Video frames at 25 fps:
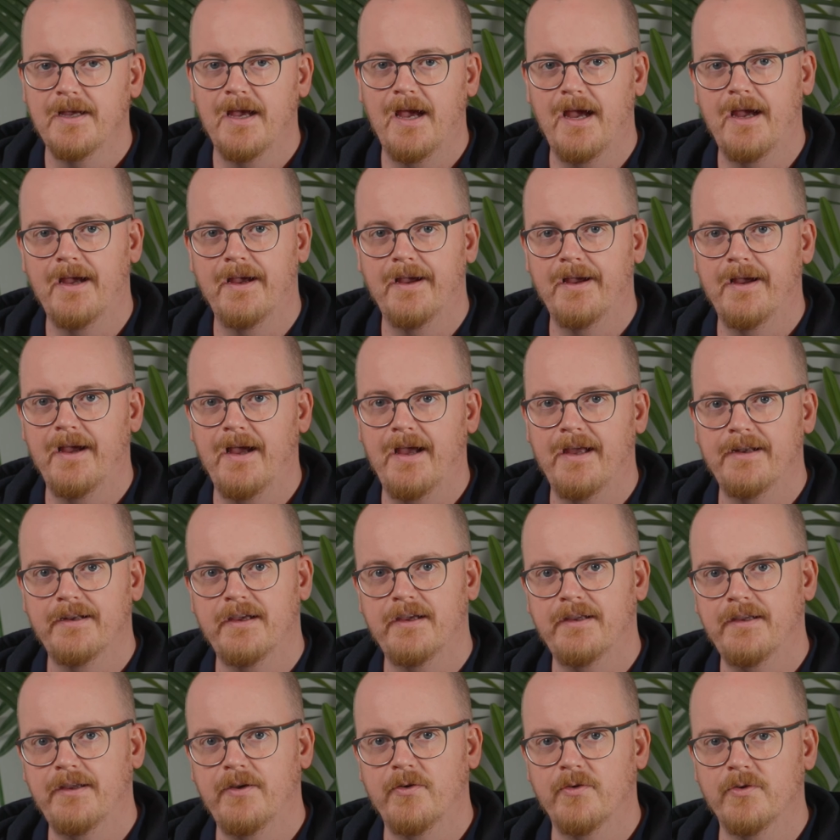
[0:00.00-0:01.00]
And
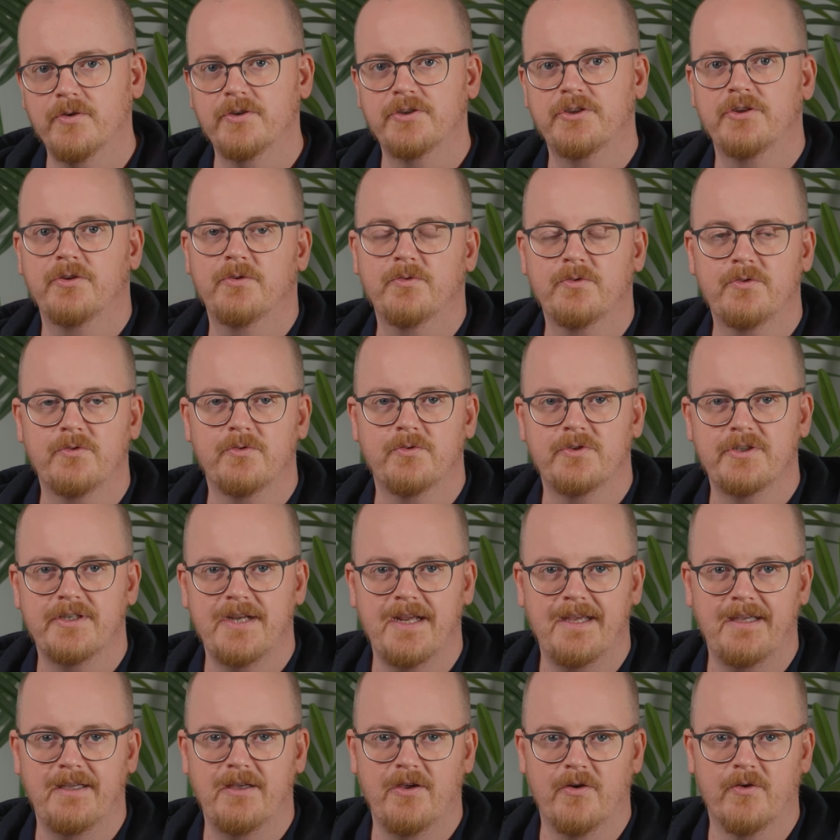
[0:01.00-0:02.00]
I urge you to
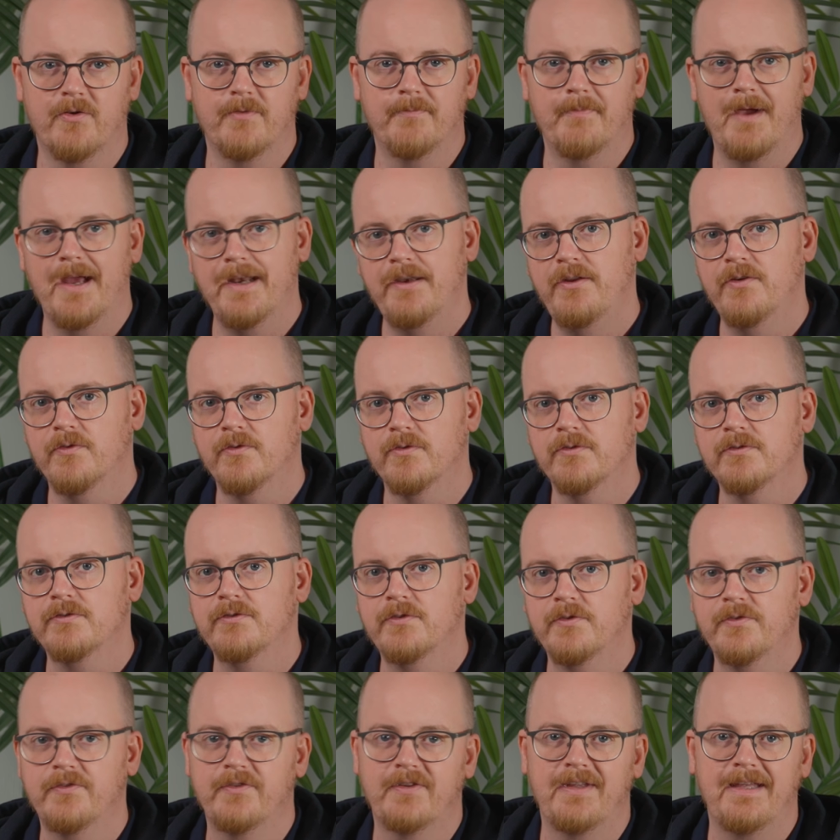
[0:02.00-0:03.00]
check your manual
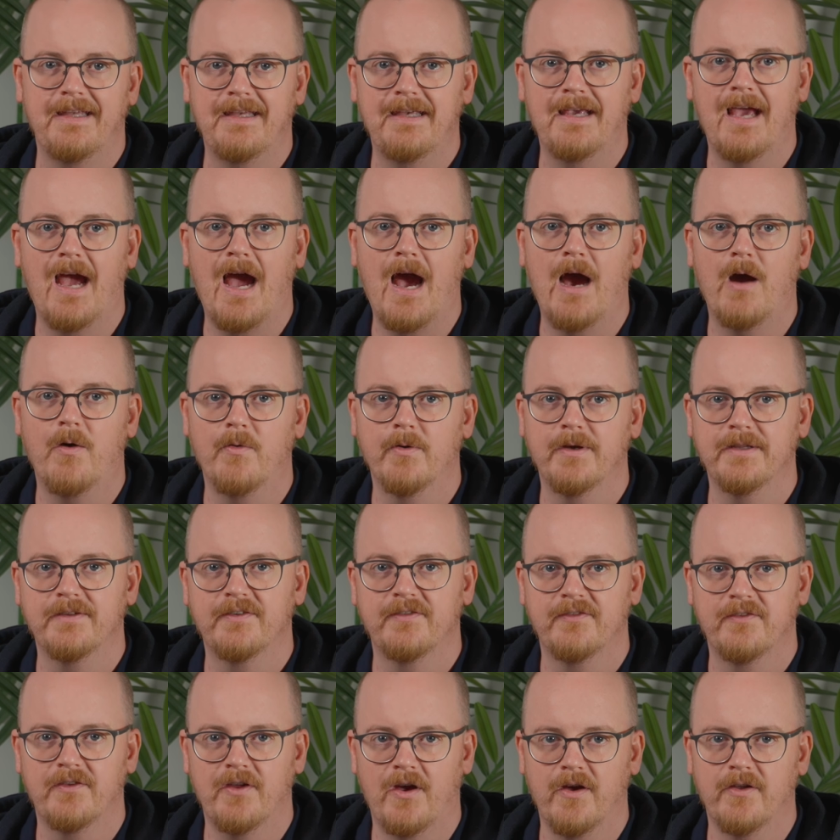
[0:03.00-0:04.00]
to see how
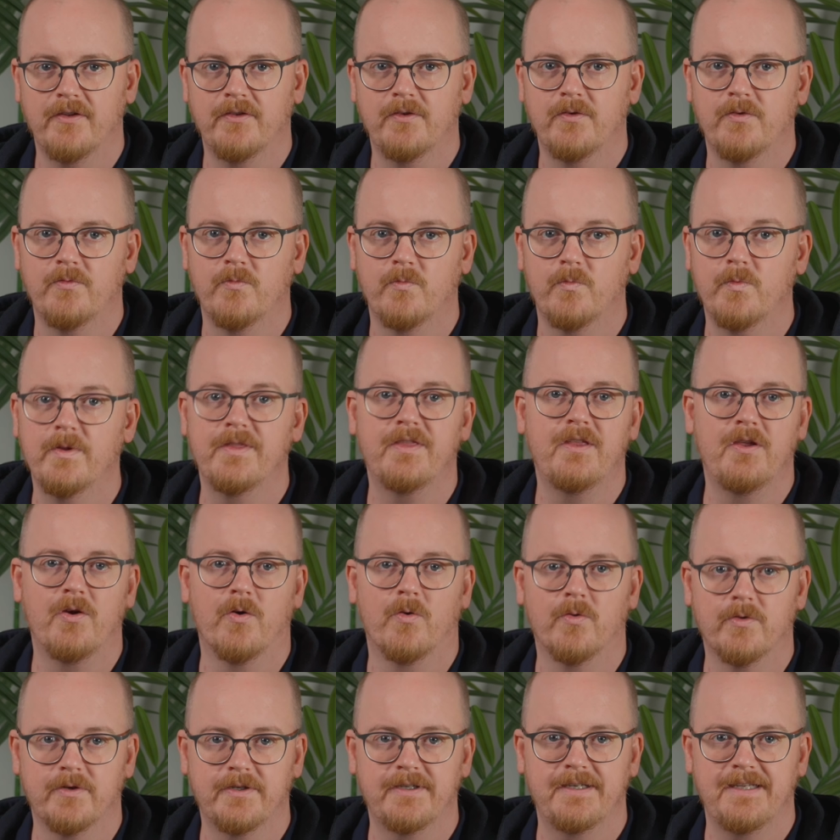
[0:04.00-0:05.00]
it's done with
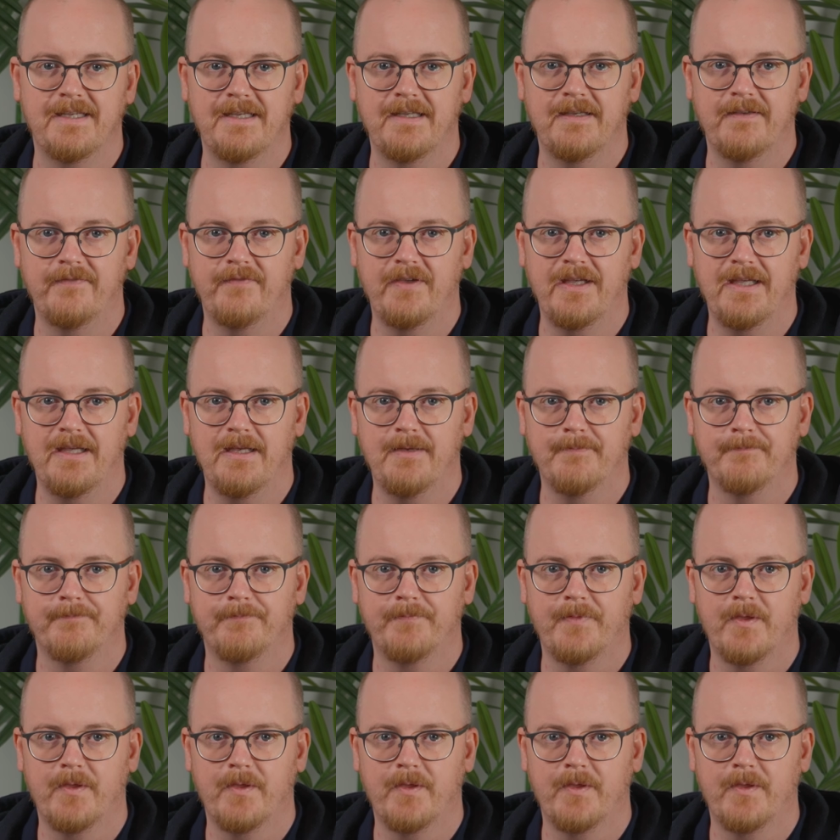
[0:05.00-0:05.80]
your TV.